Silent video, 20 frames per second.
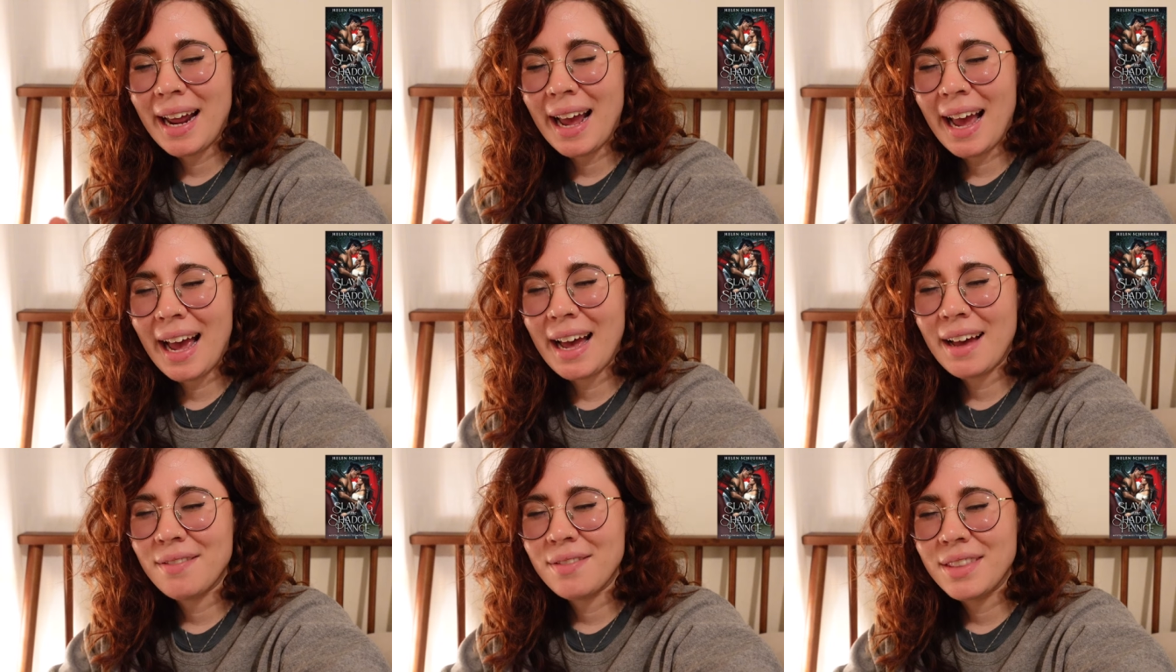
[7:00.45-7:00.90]

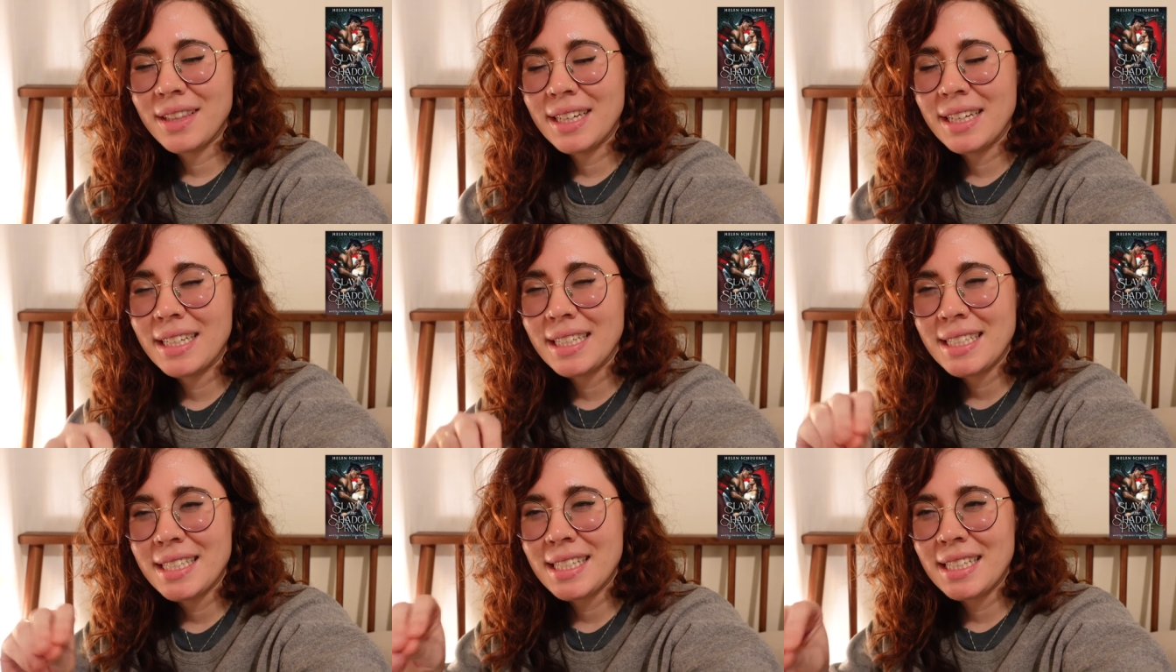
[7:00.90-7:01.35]
have
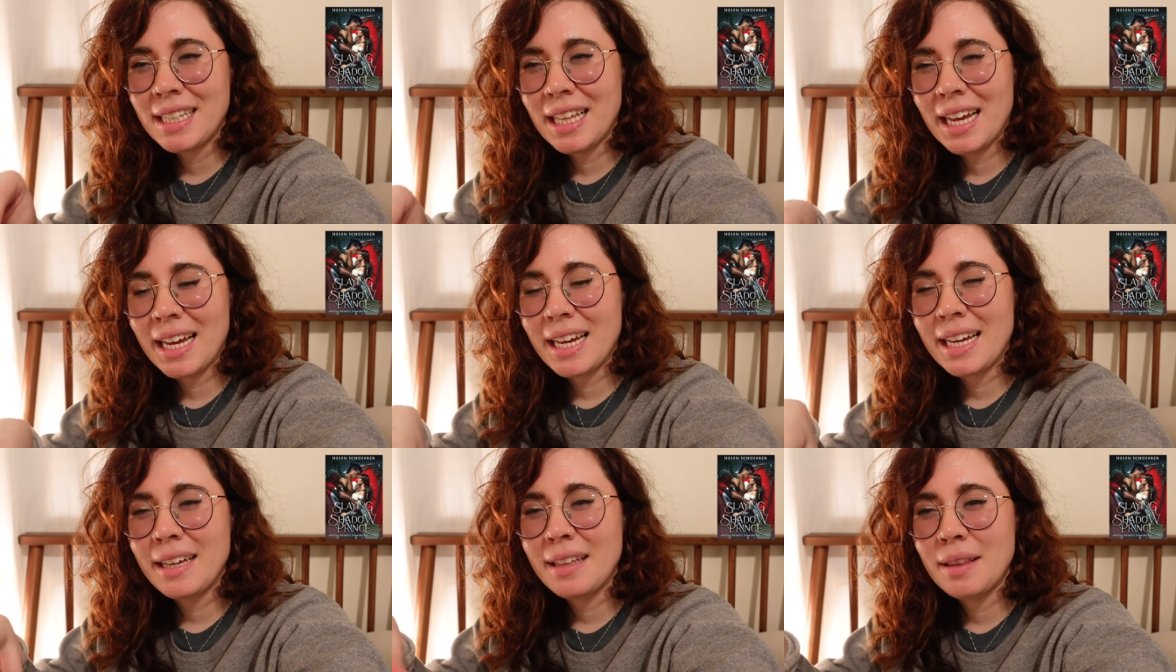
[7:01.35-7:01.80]
the
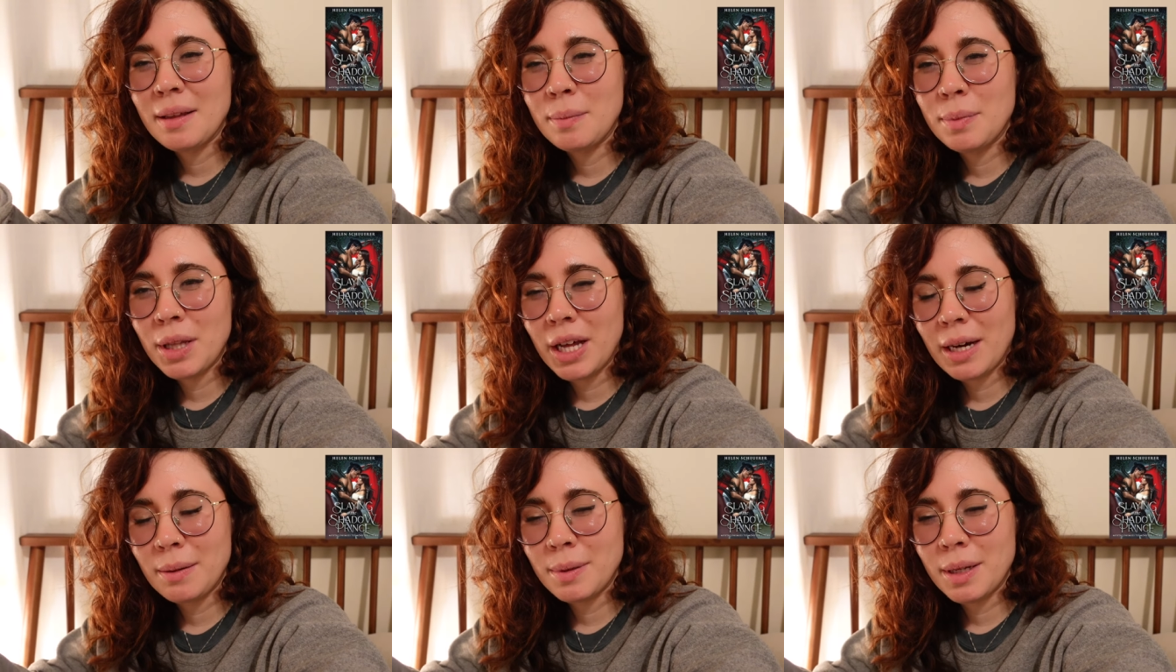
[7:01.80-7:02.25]
slaying the
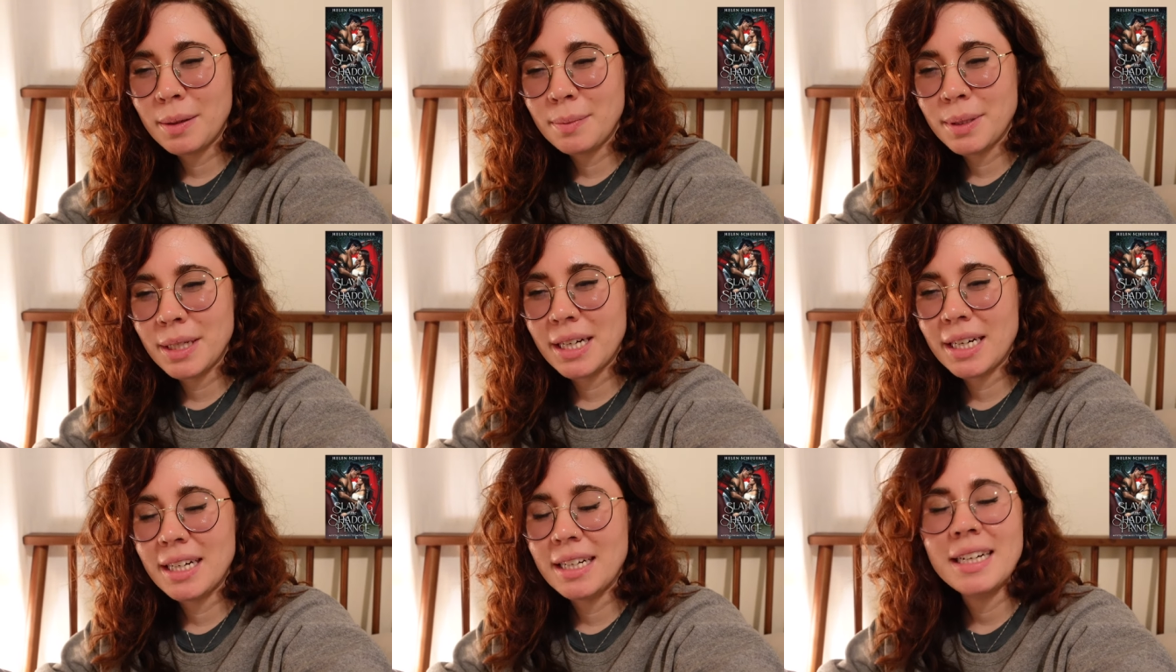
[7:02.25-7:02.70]
blah, blah,
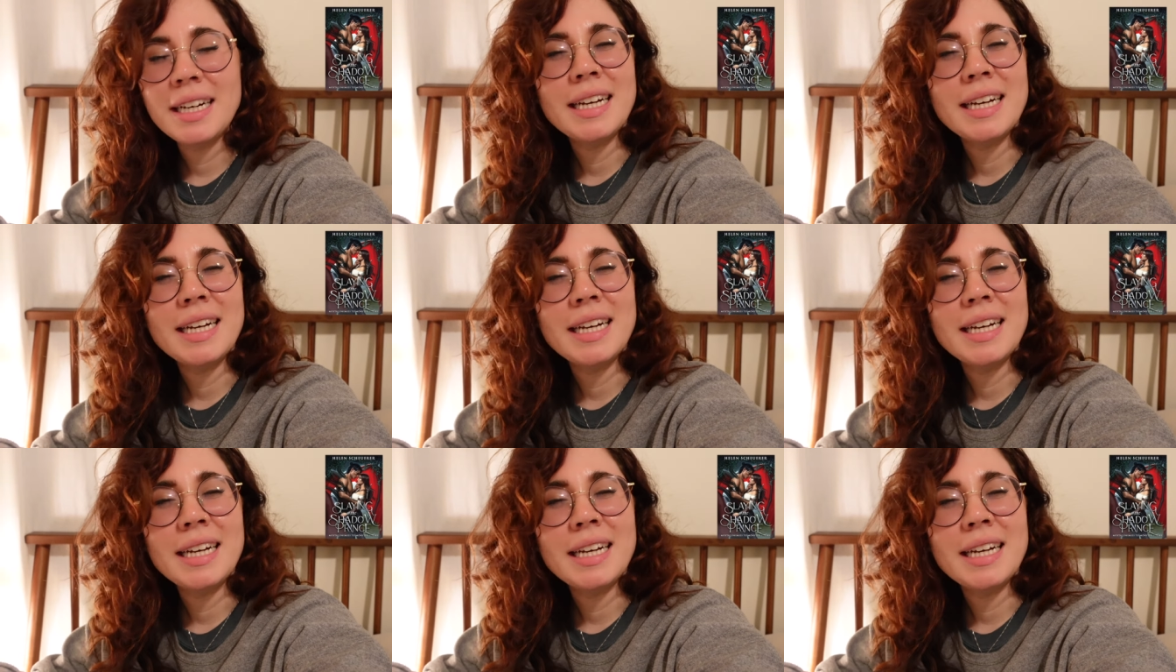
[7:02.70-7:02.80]
blah.